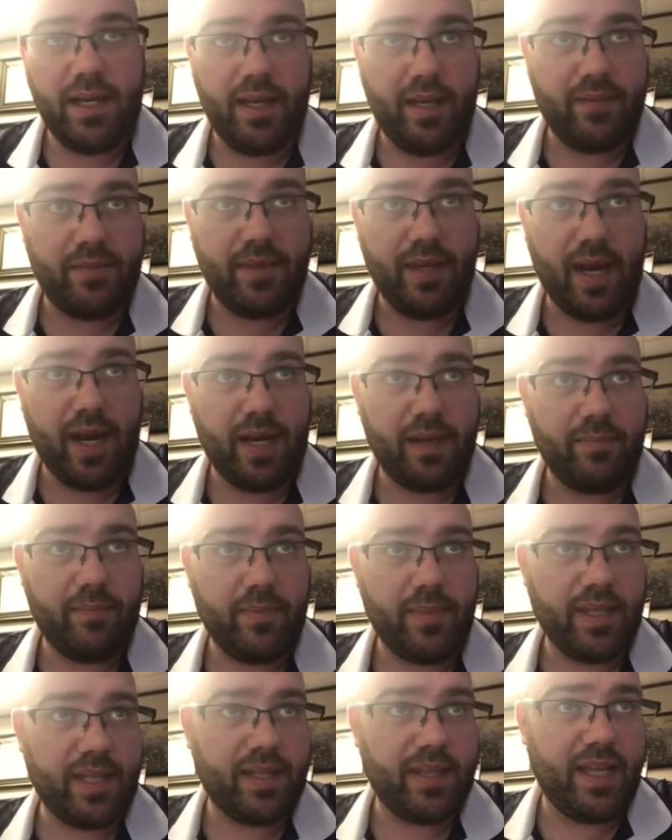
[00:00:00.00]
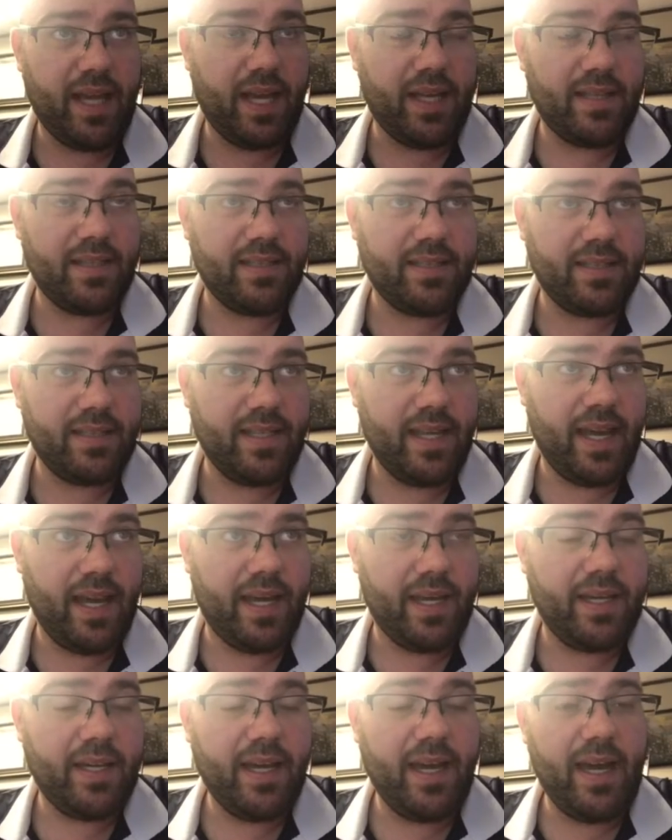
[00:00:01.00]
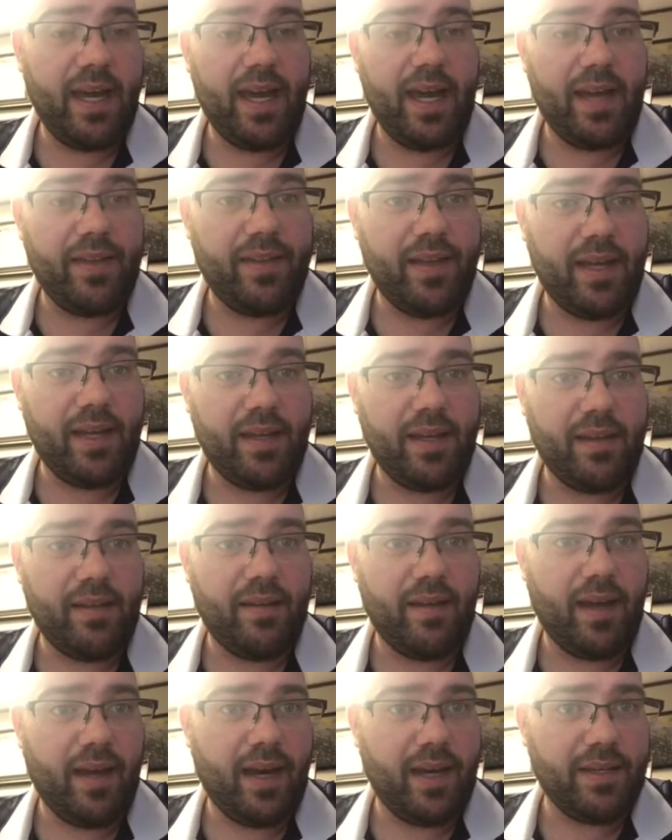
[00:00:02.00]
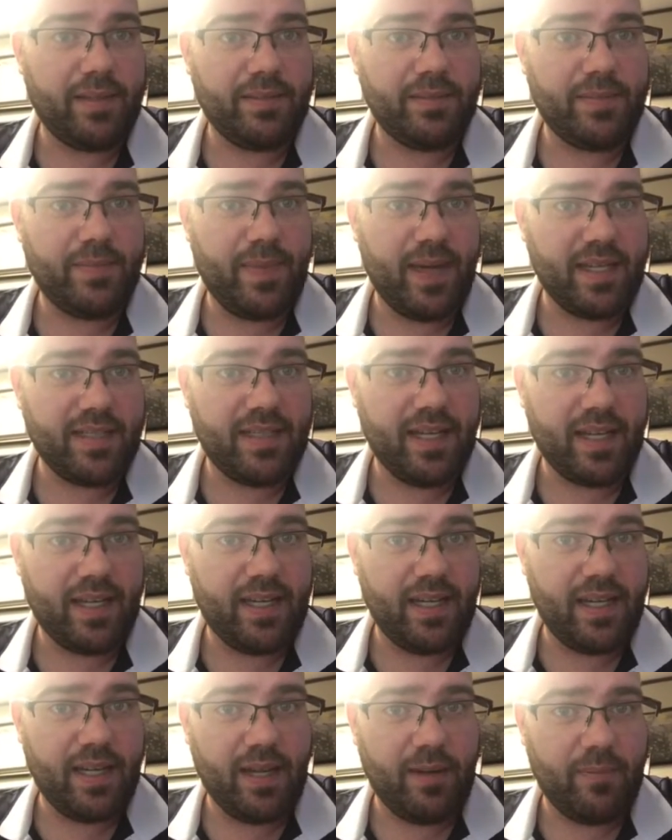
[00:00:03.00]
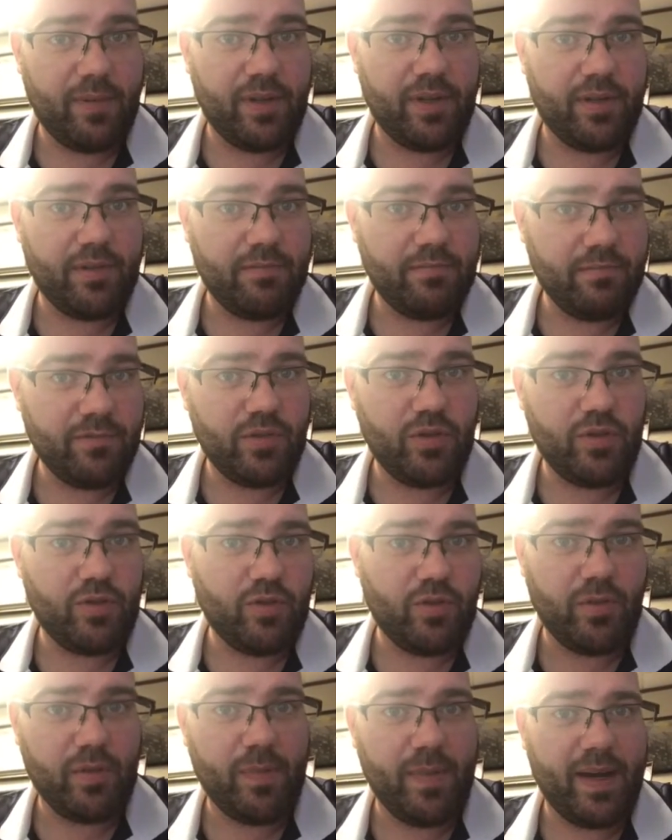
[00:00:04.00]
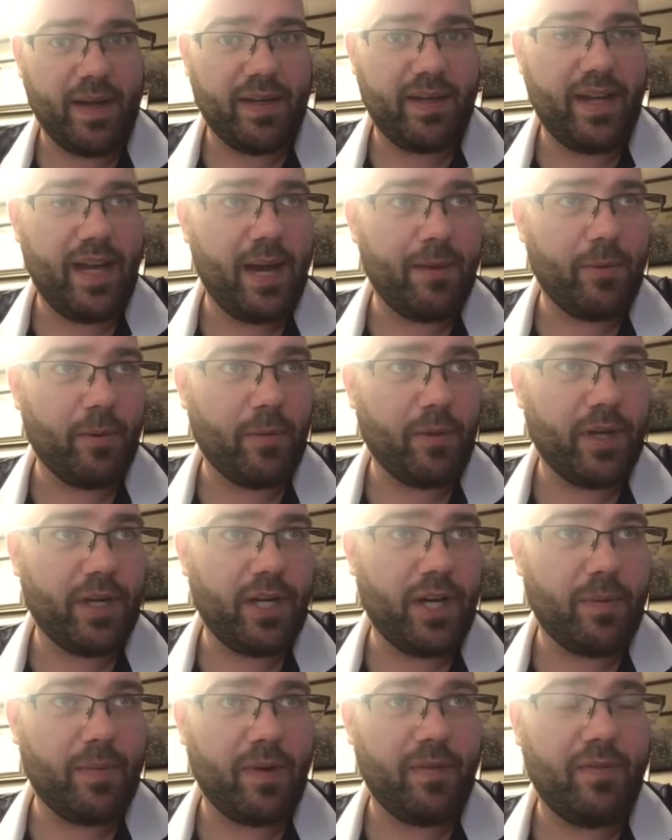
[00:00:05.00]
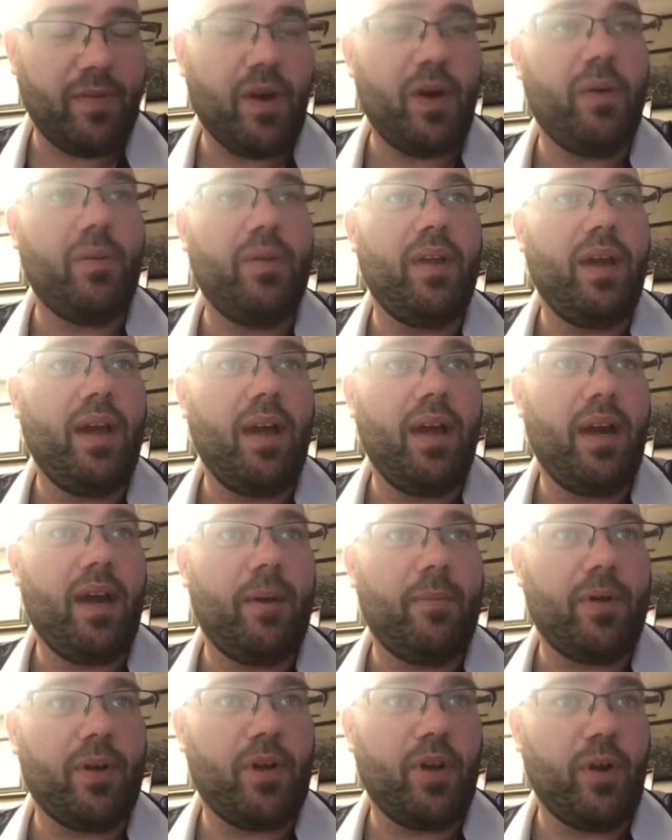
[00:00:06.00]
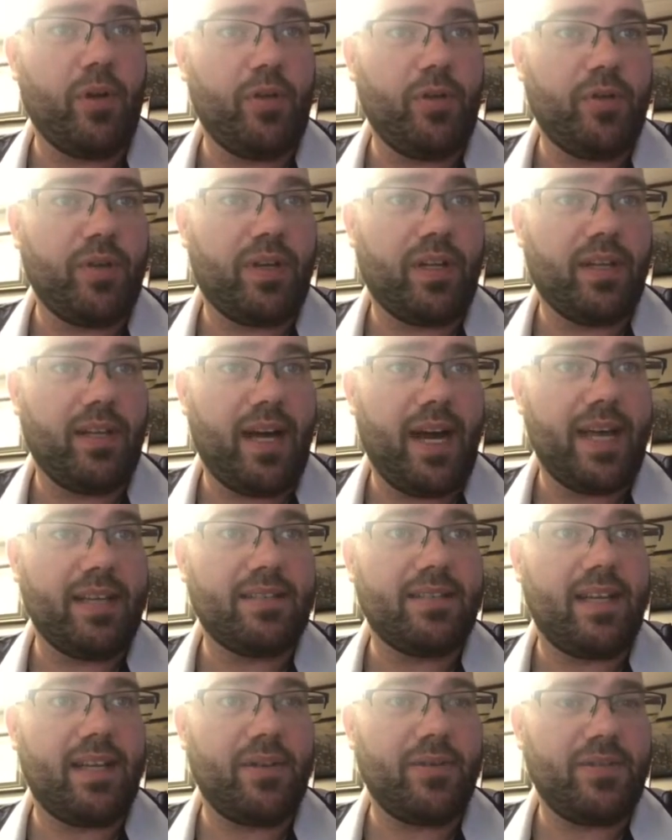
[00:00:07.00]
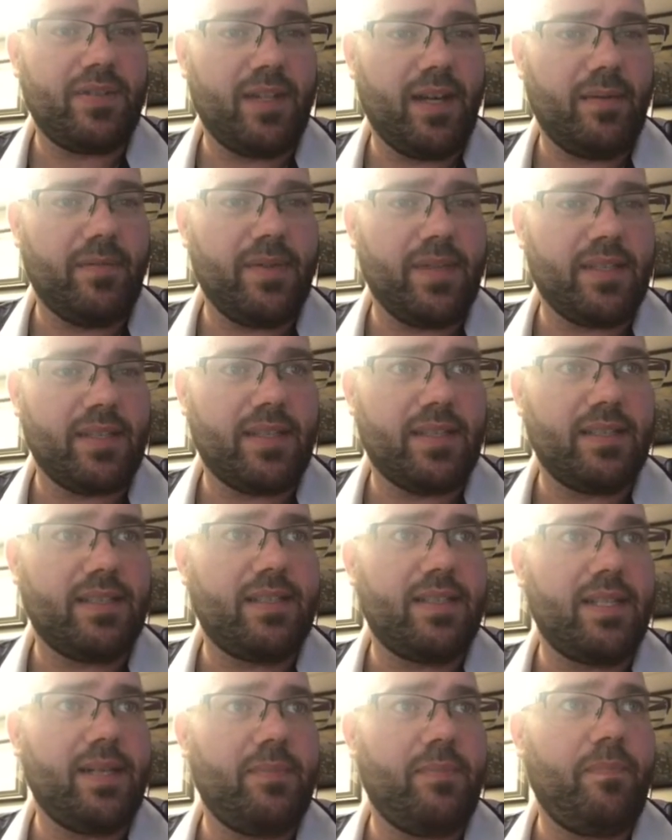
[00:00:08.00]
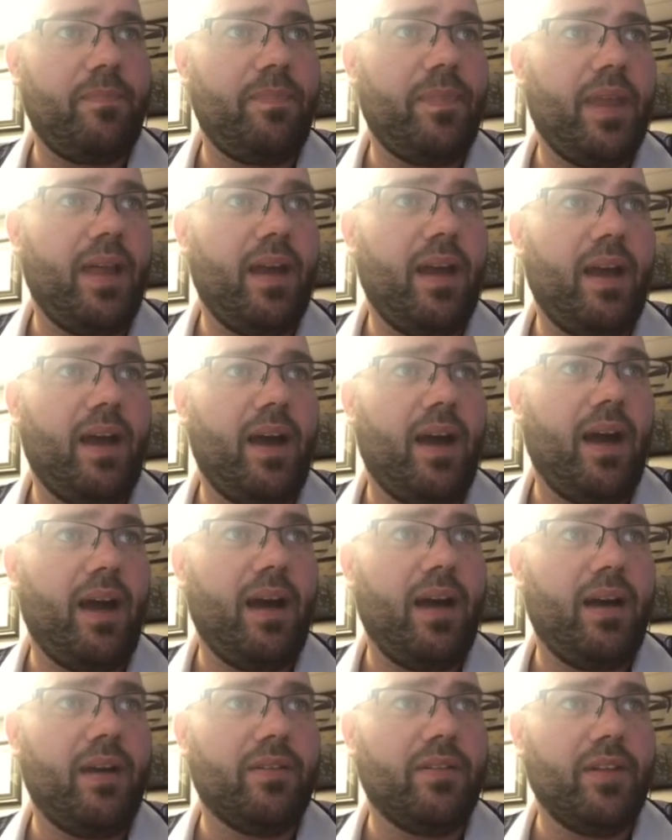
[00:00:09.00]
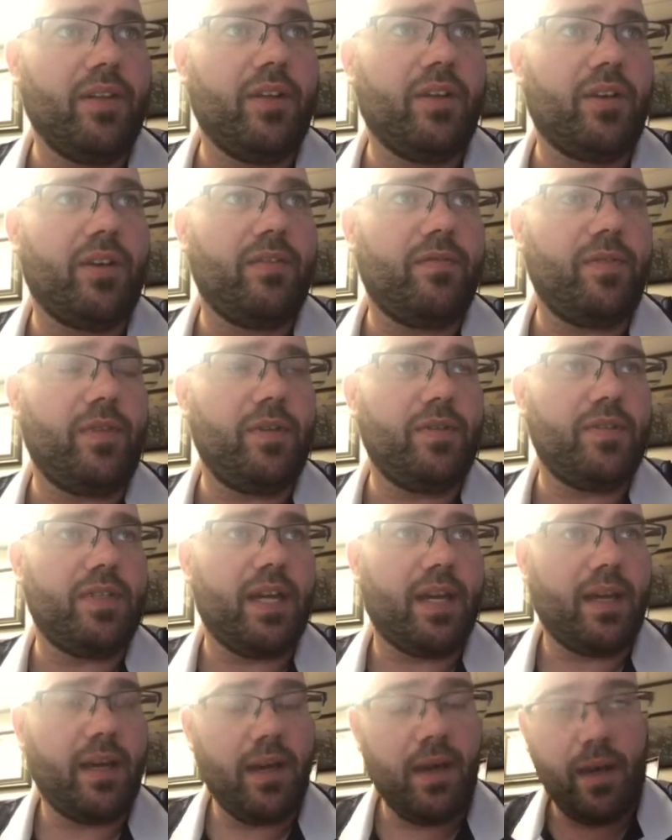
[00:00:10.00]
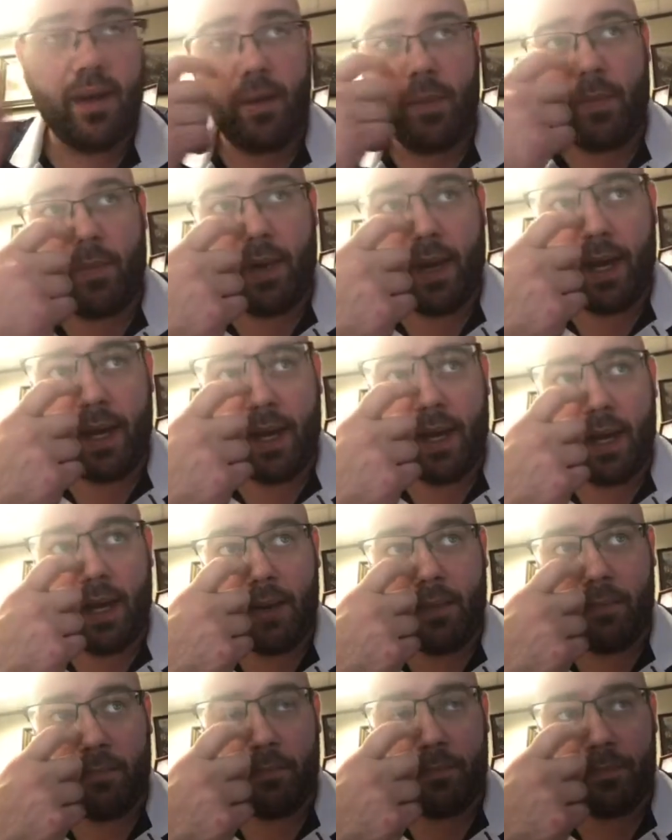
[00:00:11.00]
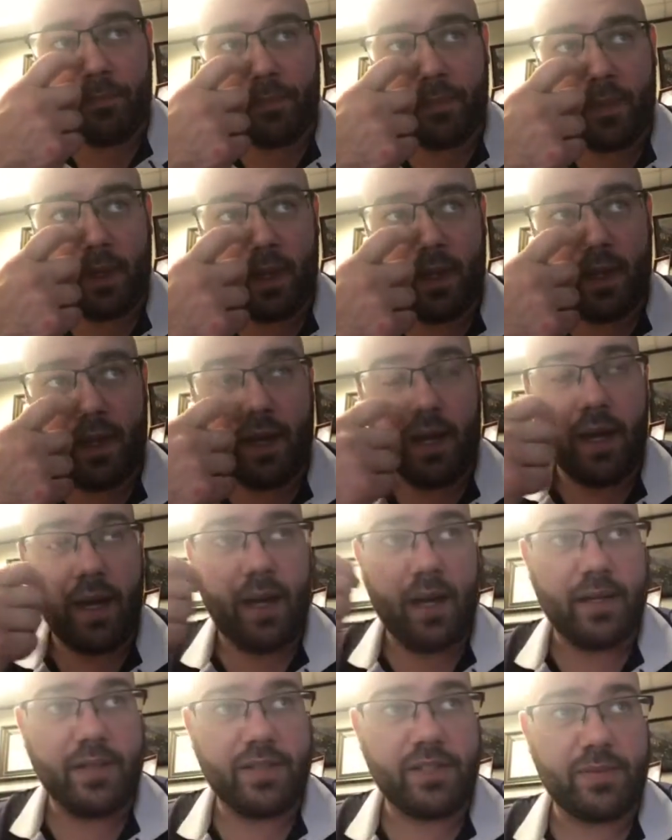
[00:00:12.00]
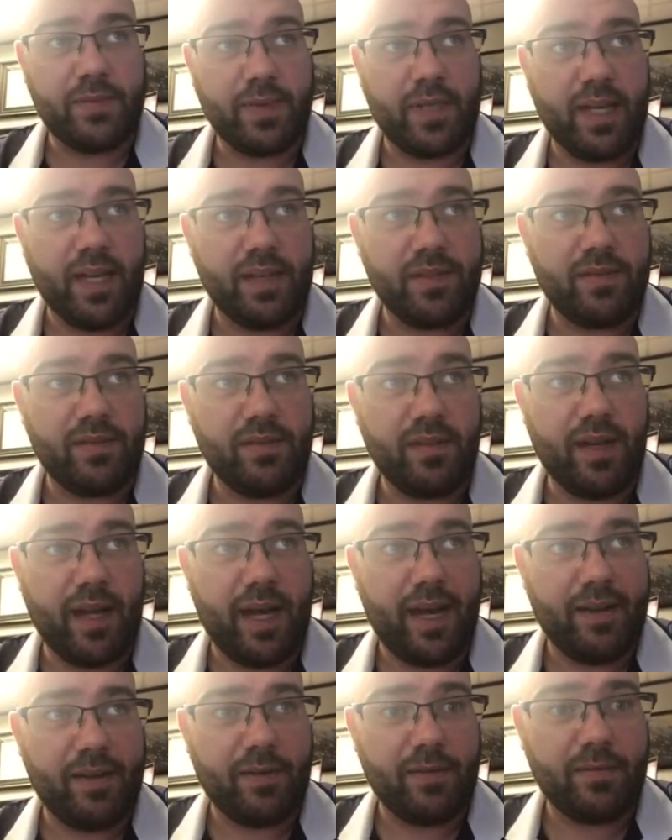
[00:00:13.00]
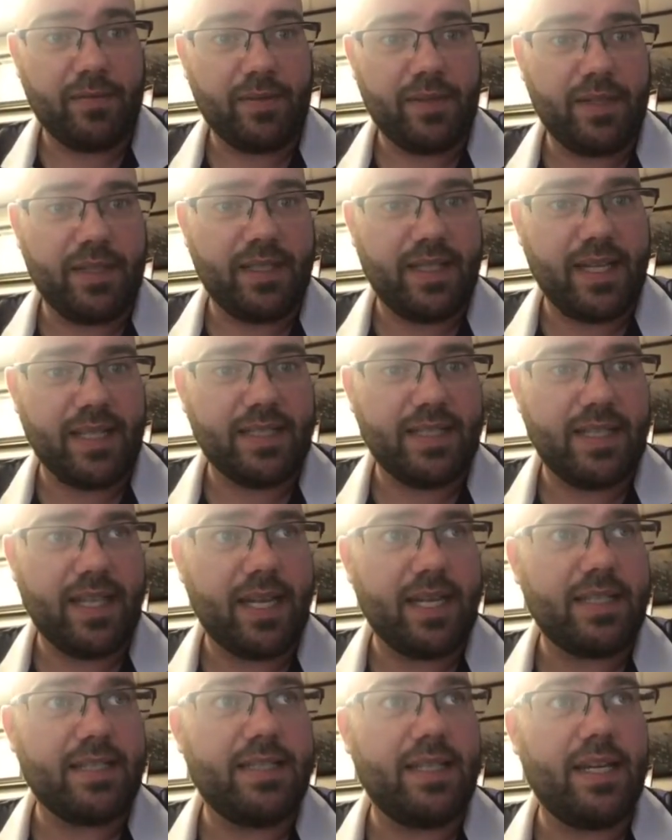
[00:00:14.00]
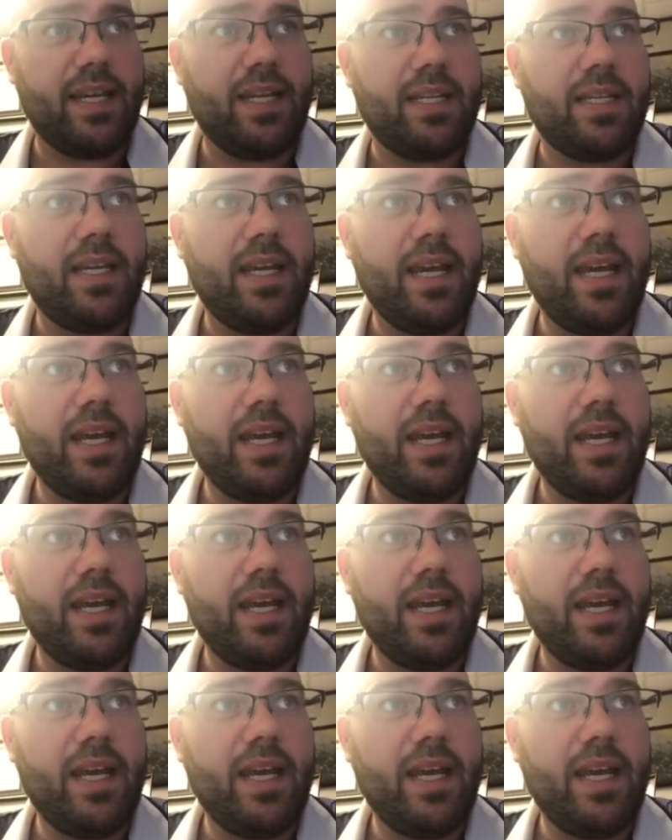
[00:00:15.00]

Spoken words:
If not, get that in today. And then as best I can, I'm going to, with my camera work here on my phone, I'm going to go through the class. I know some of it can seem a little confusing, but just because I had to condense things in.